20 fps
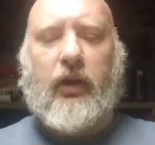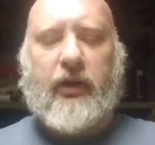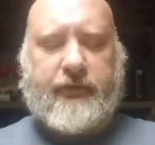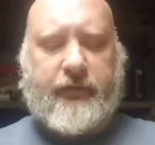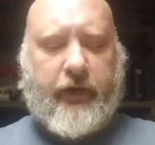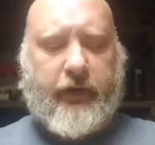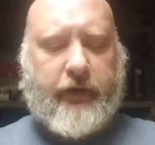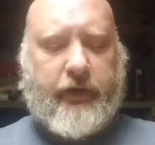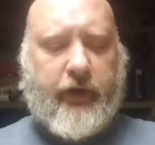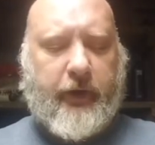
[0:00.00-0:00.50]
Oh,
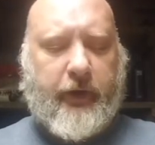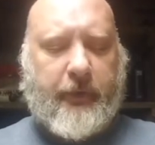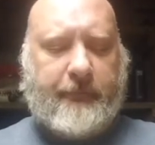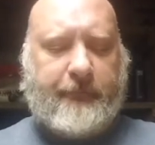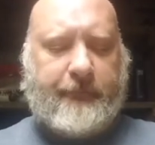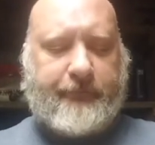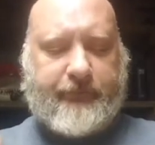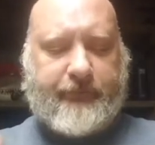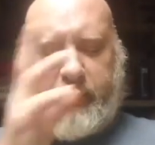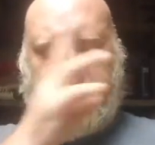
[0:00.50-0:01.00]
that's very
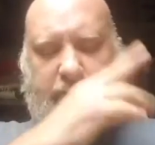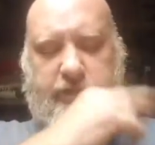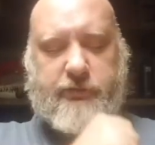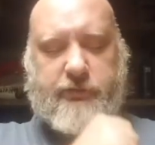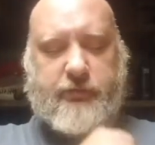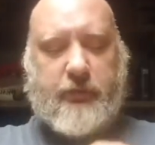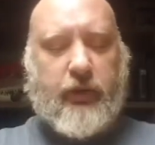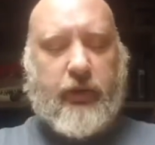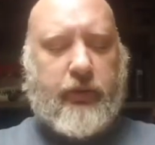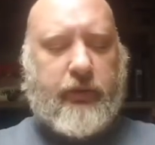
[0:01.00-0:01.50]
good,
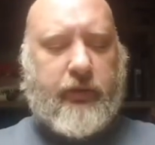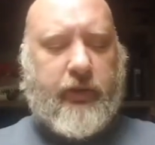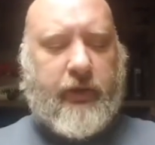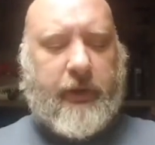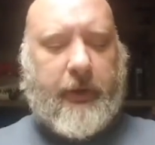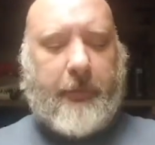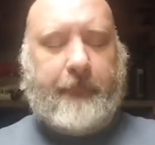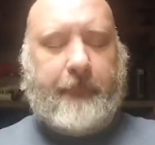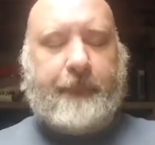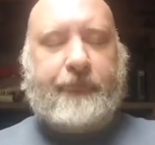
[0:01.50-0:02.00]
very smooth.
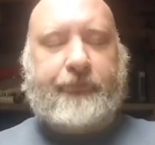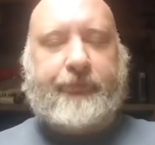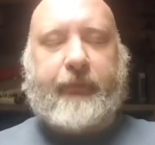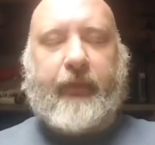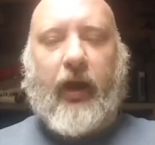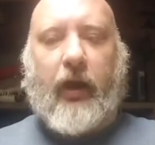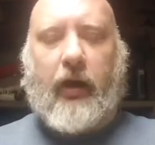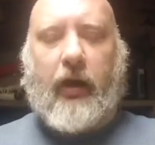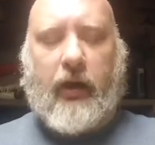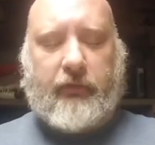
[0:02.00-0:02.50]

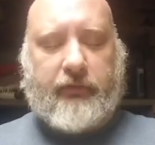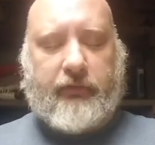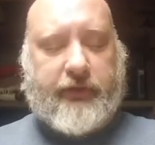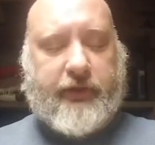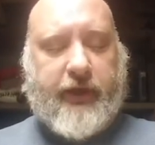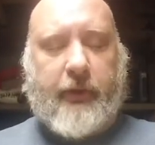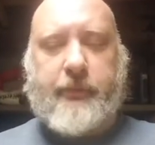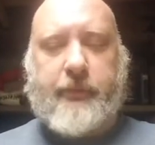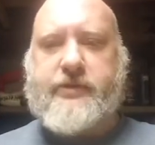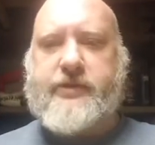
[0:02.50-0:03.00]
Uh,
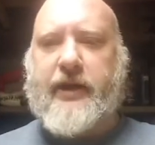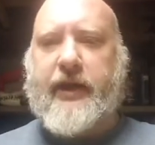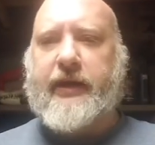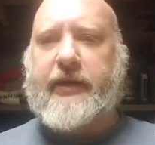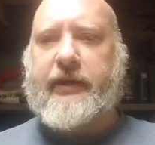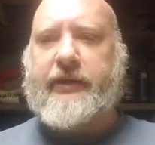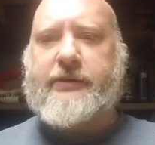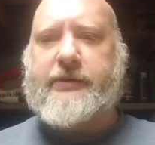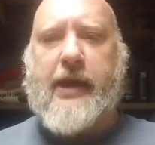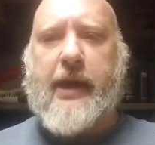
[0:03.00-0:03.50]
for ten
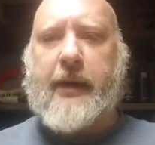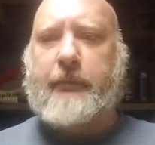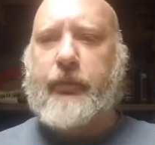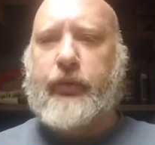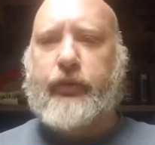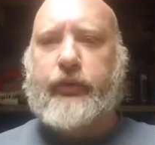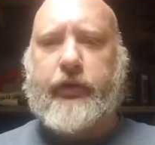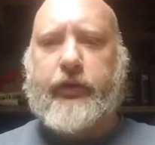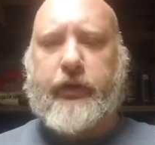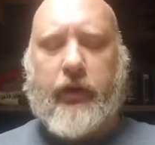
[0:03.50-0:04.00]
percent, it's
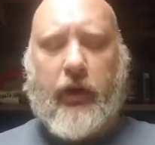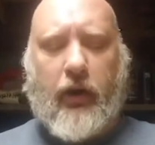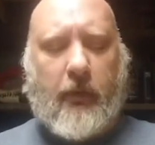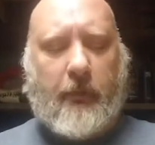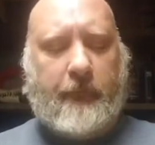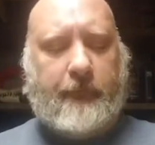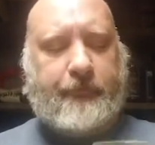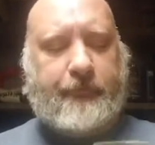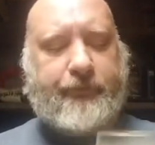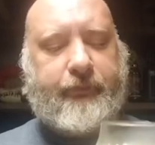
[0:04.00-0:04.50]
not boozy at
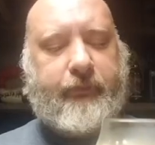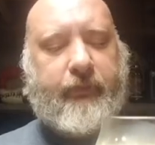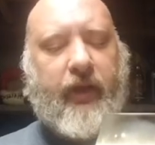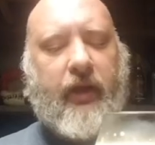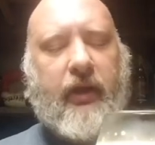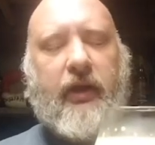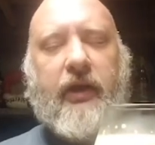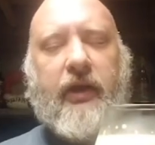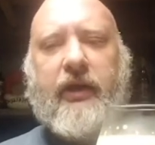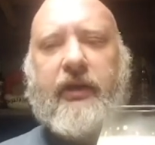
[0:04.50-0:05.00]
all.
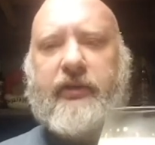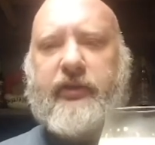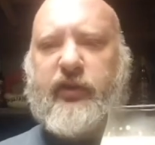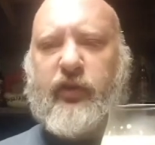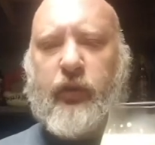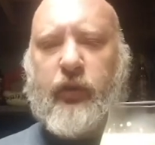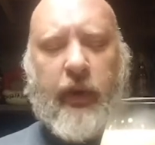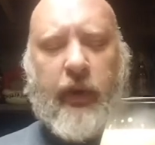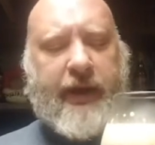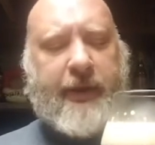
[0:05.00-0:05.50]

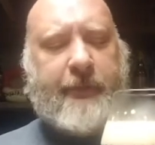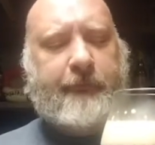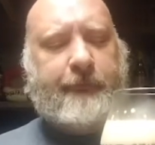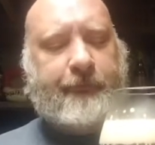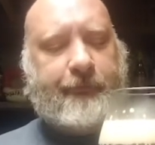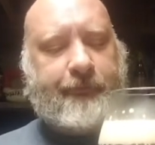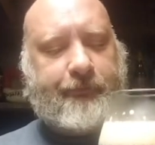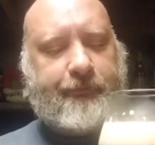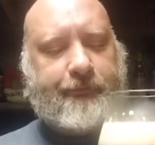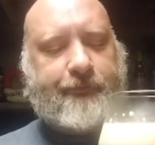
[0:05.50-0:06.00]
Sweet.
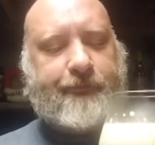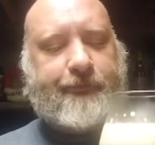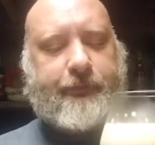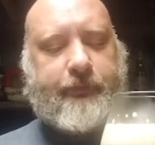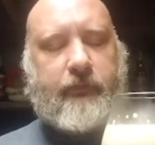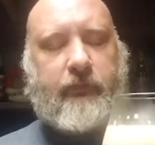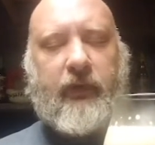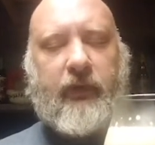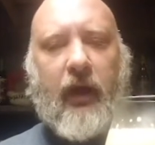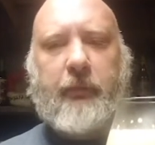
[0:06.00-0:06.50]

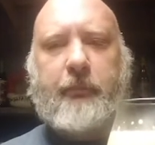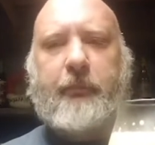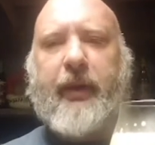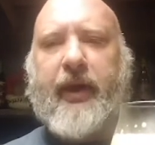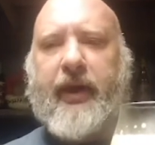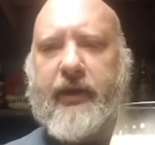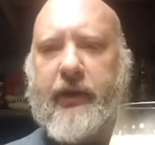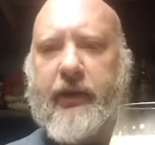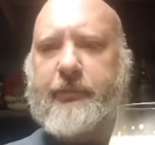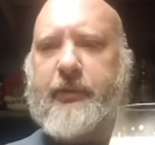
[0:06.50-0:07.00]

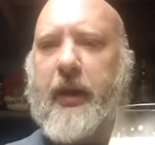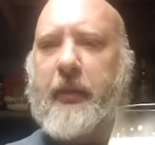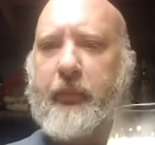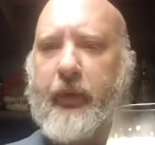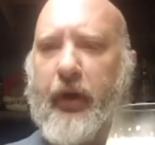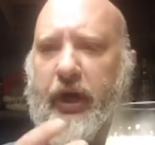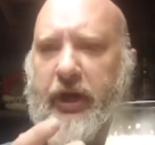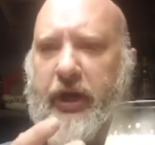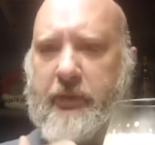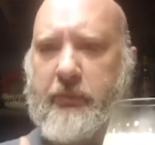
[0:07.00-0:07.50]
I'm picking up
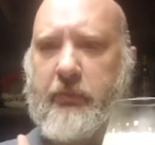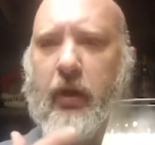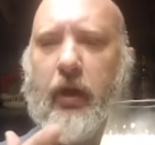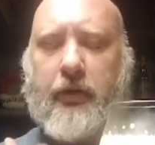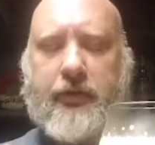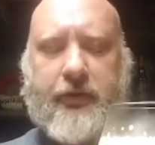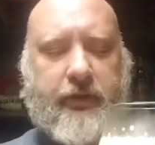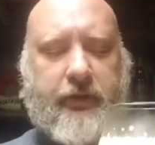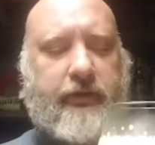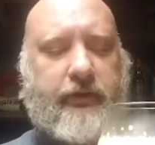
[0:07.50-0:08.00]
that bready
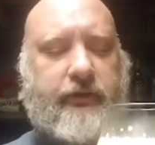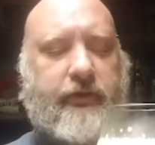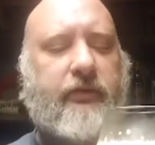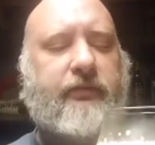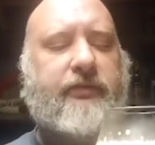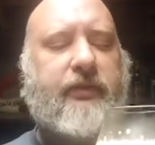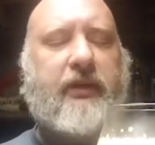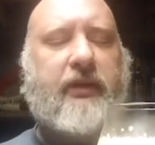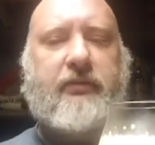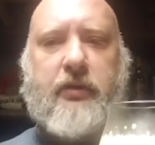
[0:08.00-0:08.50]

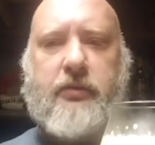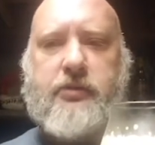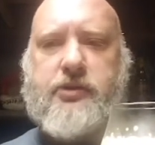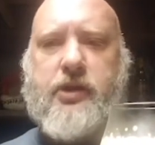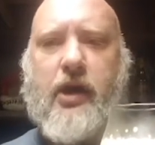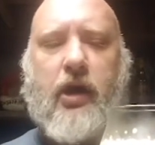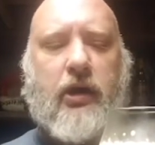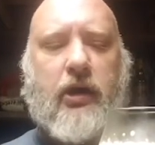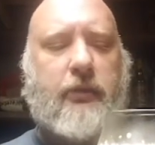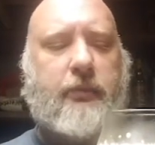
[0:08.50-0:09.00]
maltiness and the flavor I
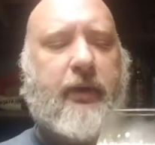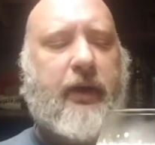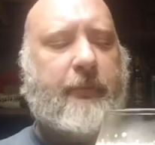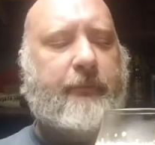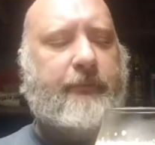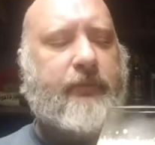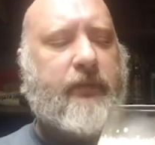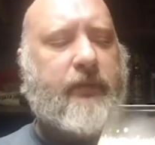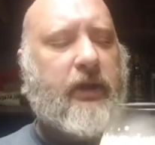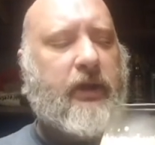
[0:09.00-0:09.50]
was talking
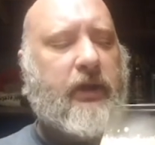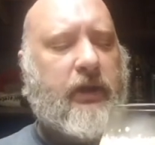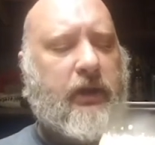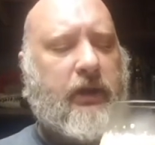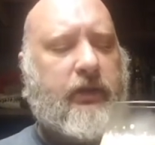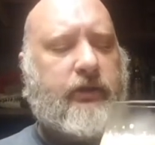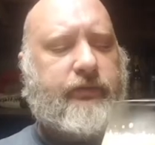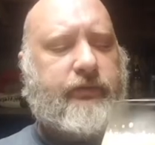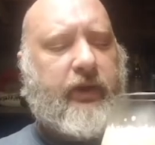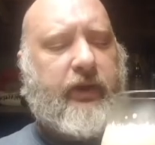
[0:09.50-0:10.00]
about.
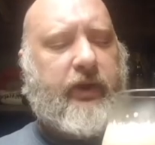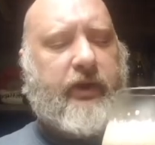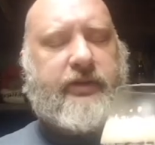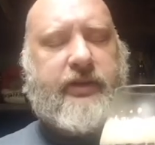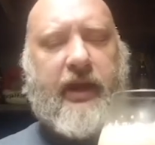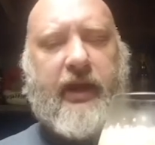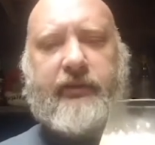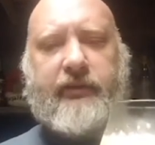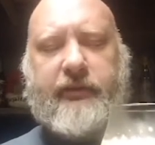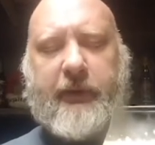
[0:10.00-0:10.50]

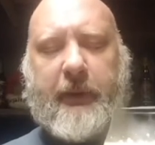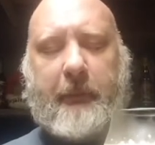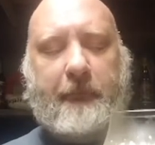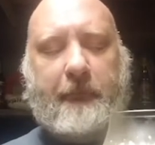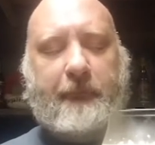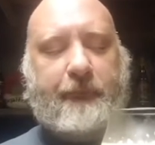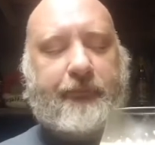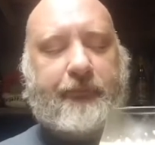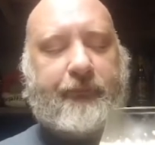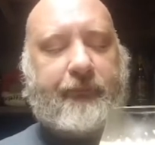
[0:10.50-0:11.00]
Very
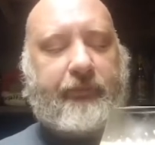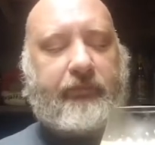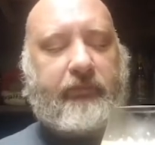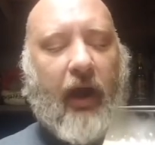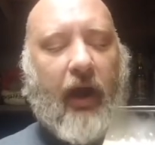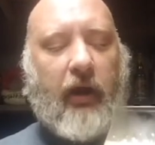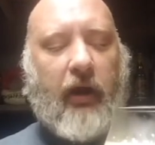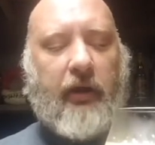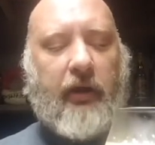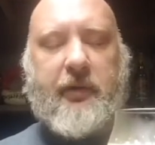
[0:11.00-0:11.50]
tasty.
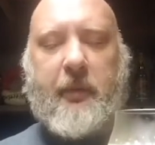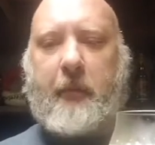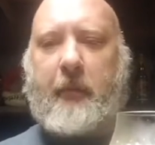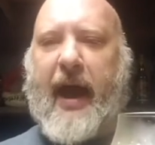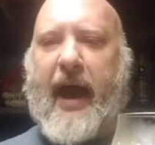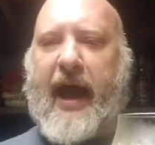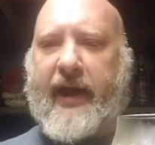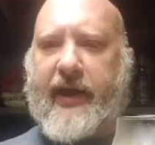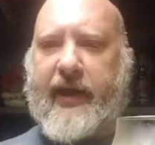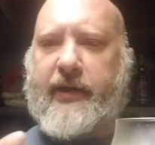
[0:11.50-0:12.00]
Uh, on
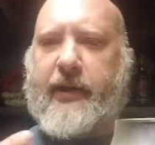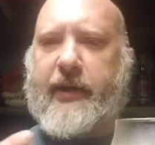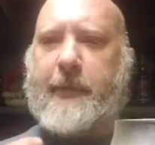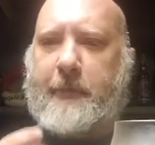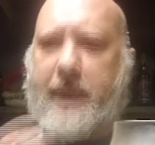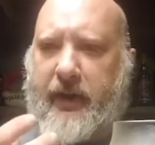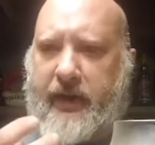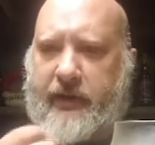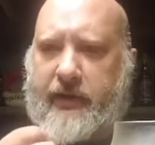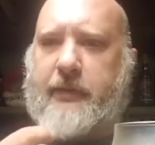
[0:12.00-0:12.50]
the back
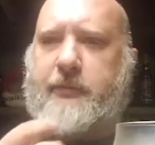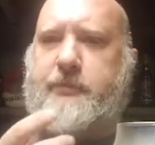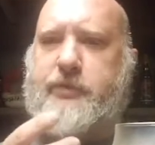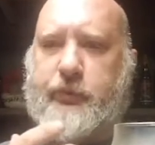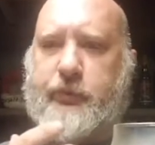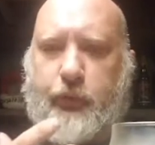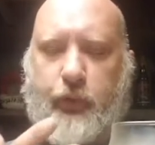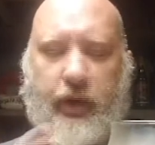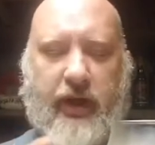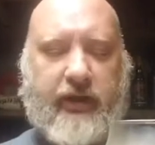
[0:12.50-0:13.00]
end, I'm picking
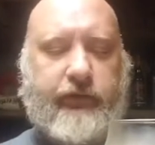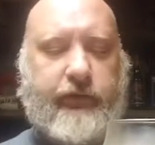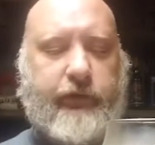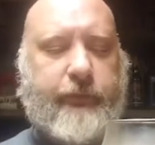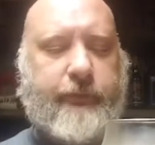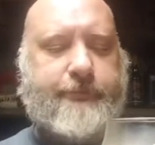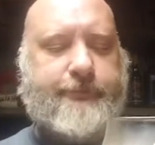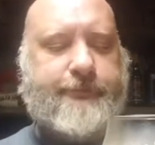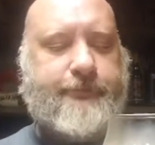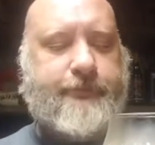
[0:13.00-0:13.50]
up some
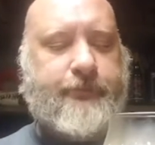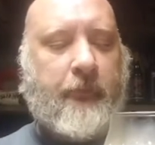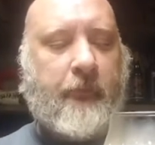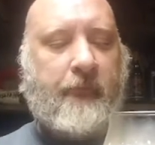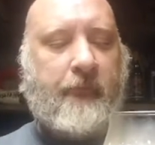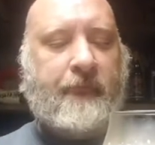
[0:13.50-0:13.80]
raisin.